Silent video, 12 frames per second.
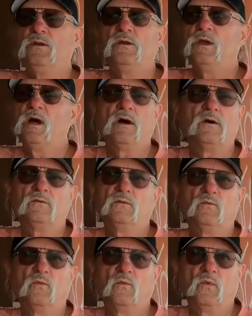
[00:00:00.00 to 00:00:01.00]
No,
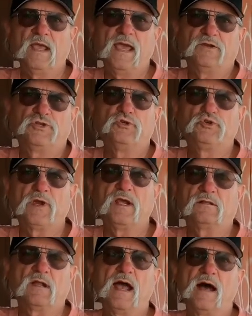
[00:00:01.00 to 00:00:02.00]
we had two
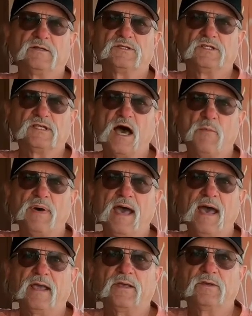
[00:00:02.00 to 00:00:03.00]
trailer houses out
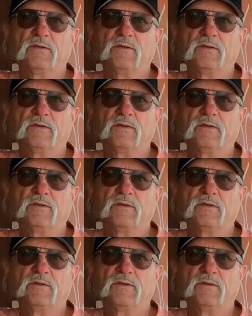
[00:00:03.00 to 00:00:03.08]
back.